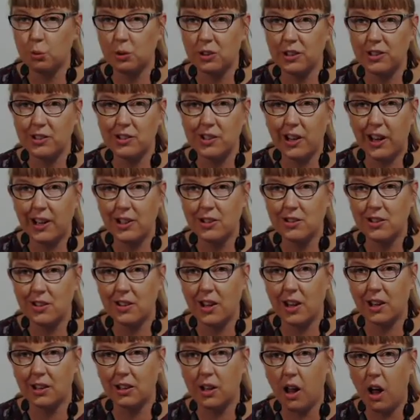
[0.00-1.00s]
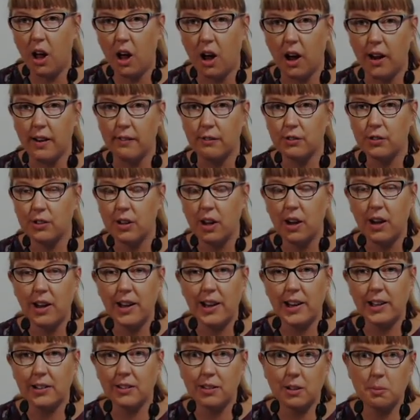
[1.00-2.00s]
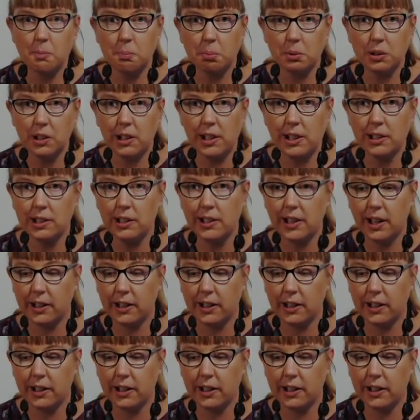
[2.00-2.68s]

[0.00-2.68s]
will endanger their lives. It's completely